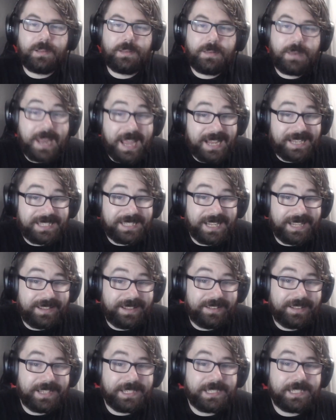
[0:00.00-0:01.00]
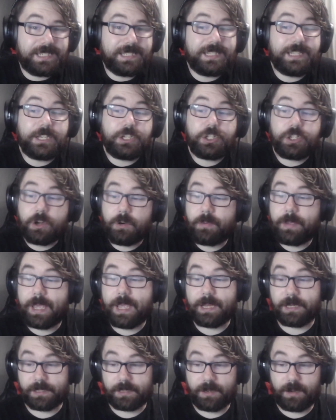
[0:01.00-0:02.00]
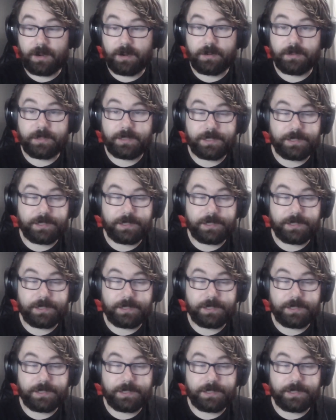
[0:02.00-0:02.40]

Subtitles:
Next on the list is the showcase cards.